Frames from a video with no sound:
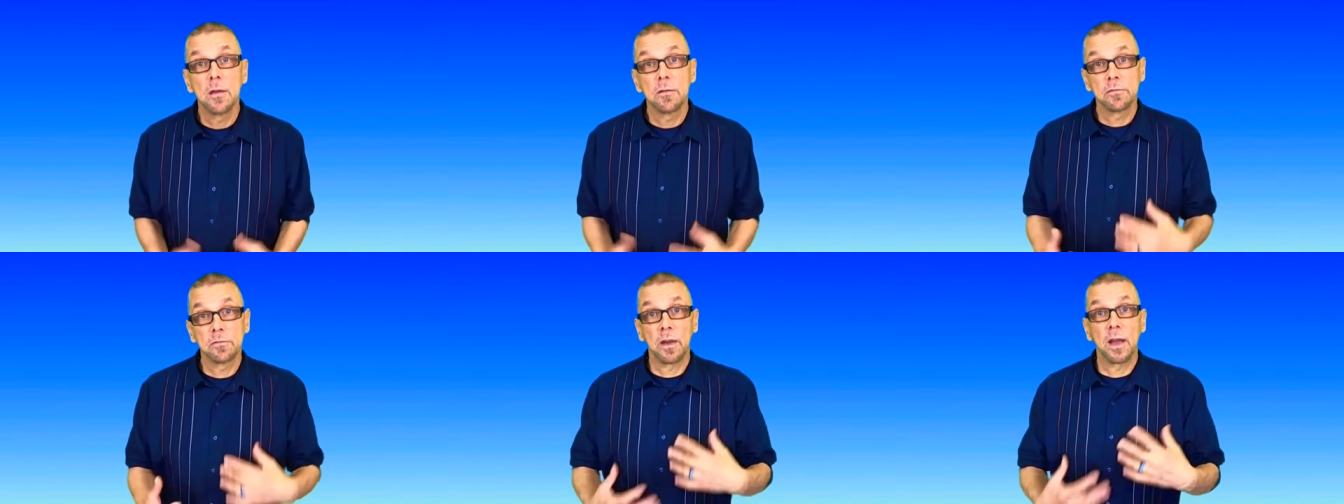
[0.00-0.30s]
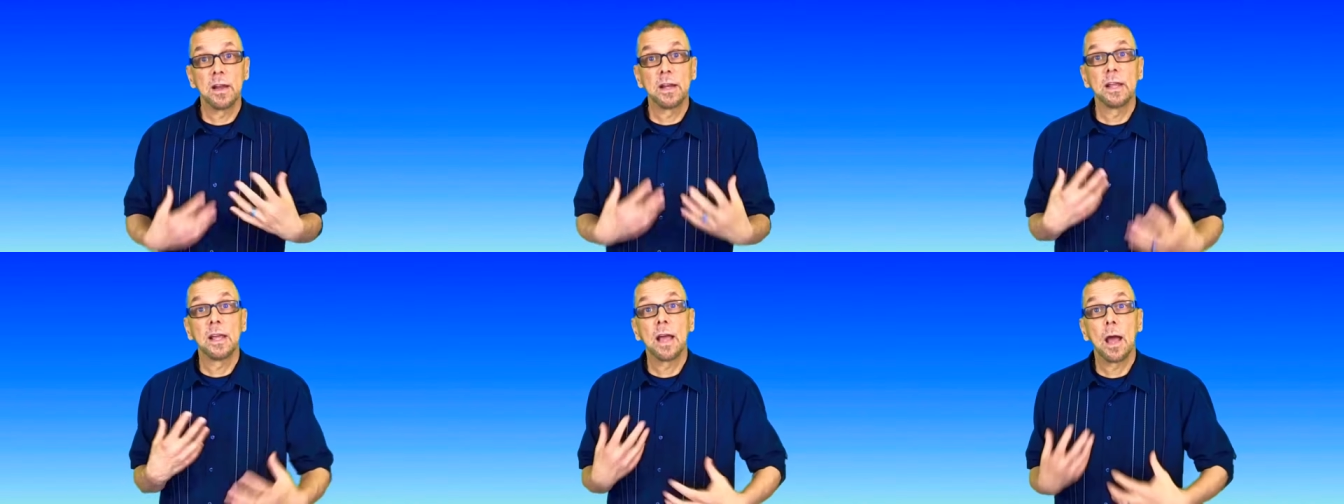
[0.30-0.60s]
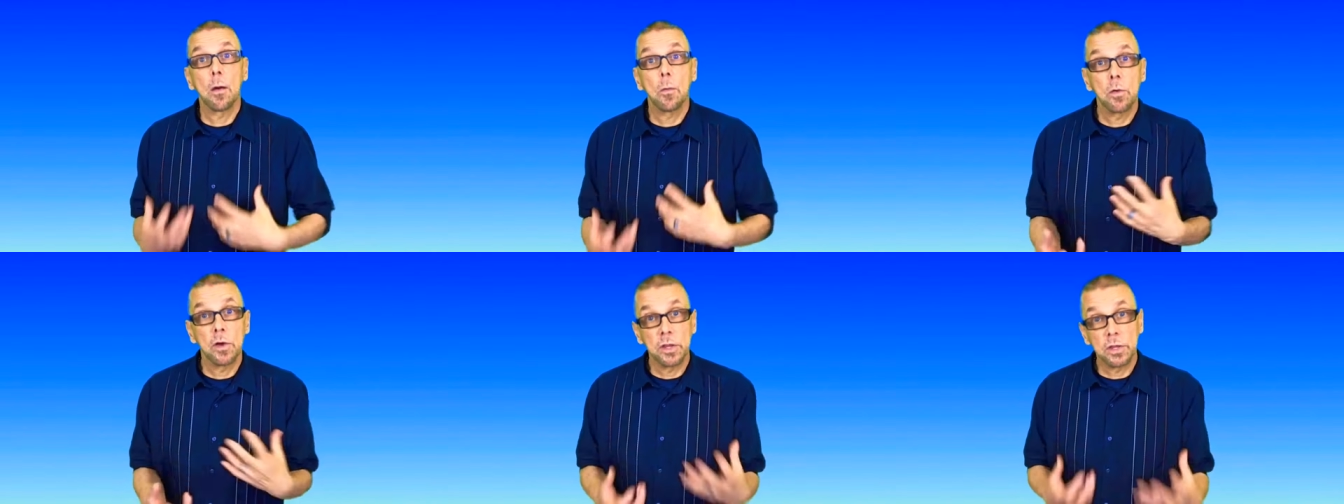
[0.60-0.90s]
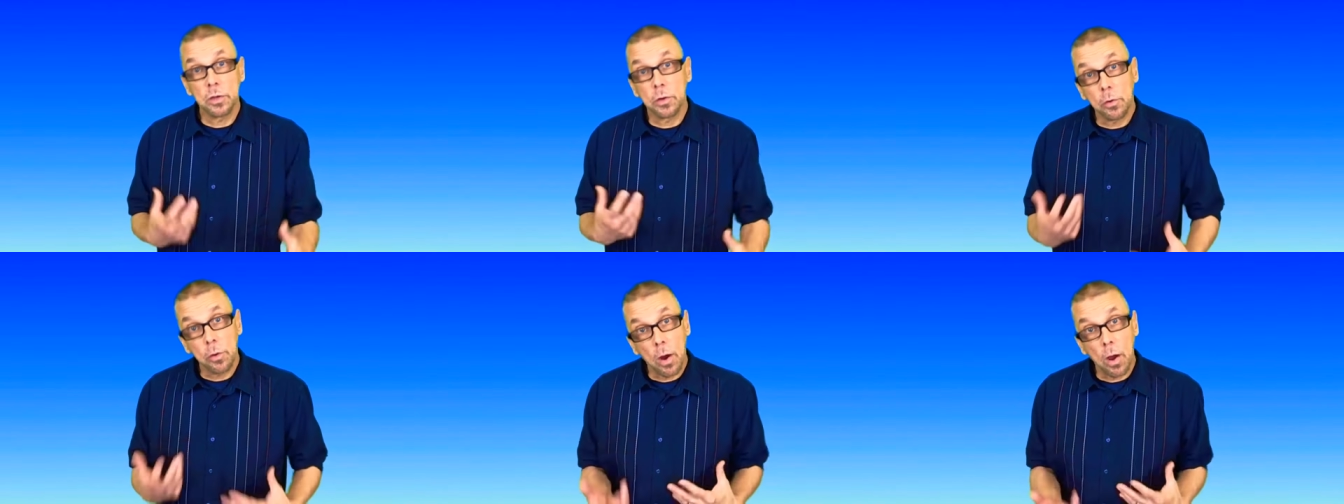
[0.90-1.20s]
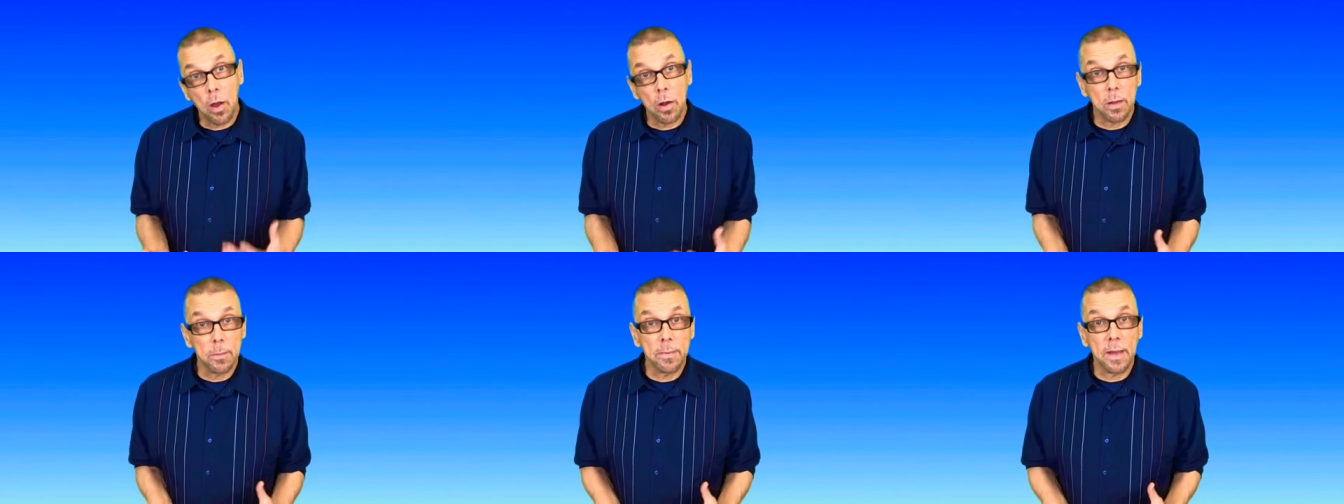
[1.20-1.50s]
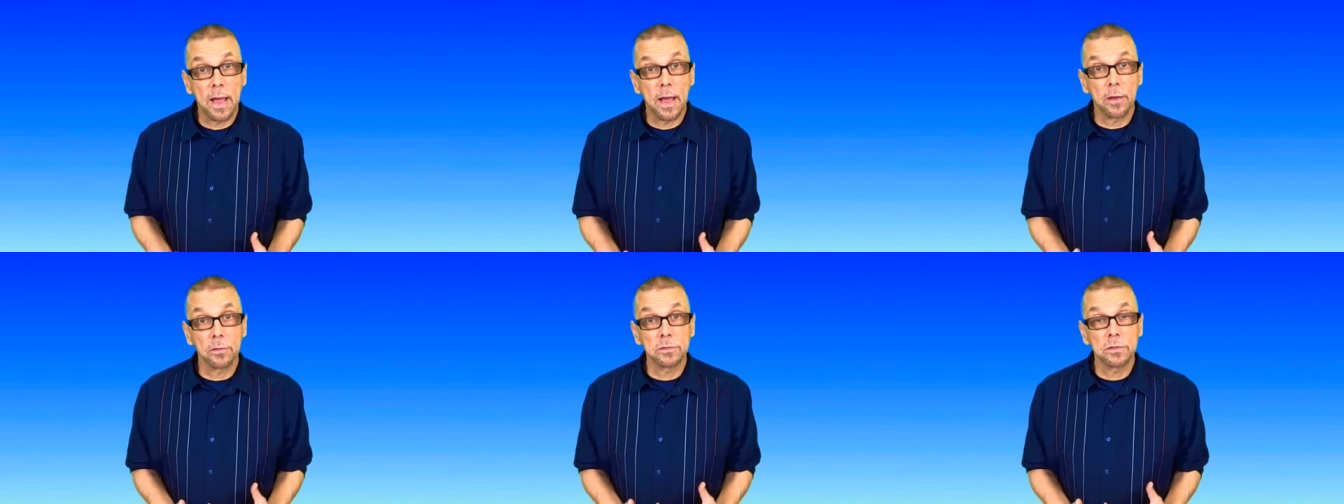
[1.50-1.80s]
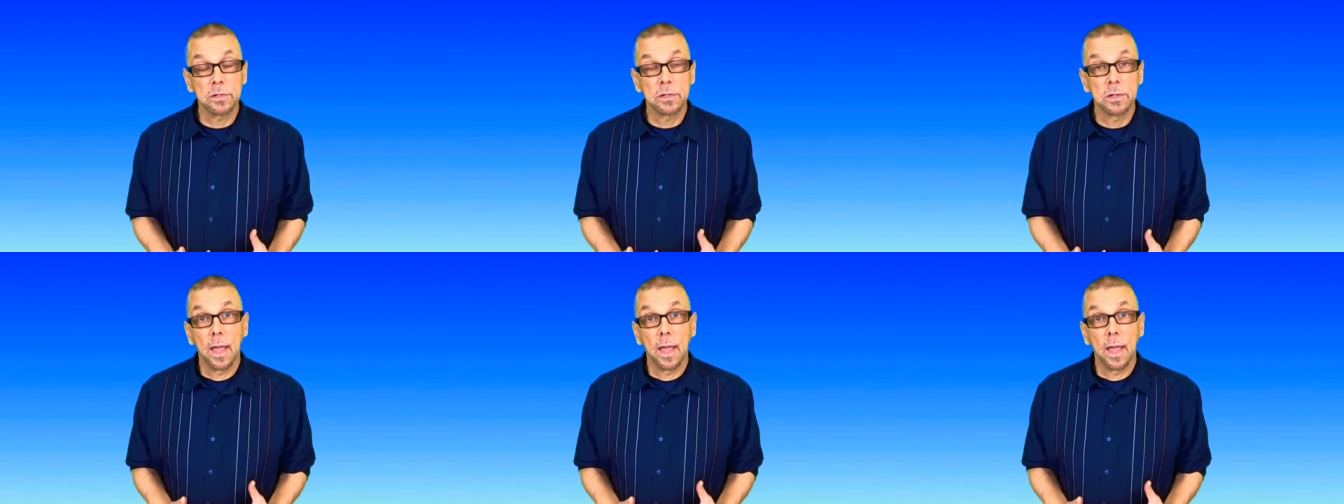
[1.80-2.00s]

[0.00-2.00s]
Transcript: finding out what you're all about,